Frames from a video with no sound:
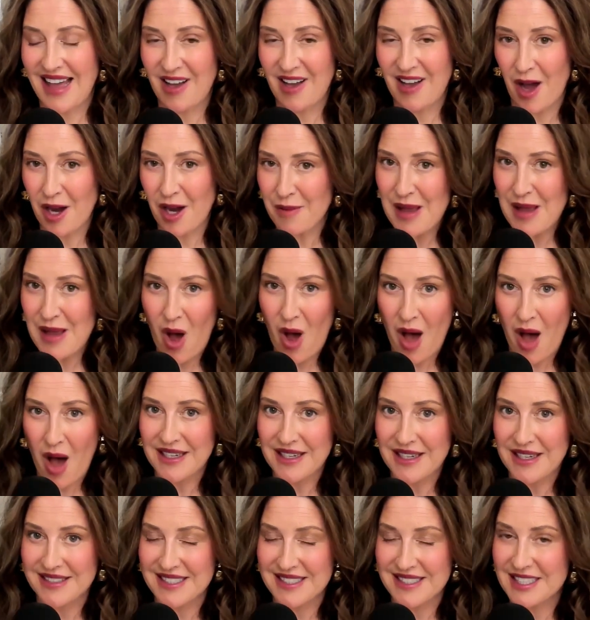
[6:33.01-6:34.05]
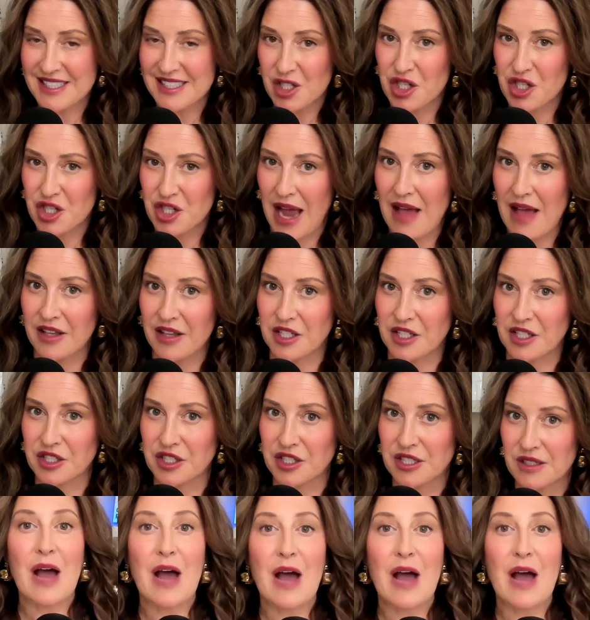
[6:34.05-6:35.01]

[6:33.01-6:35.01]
I gotta be honest, it's a challenge.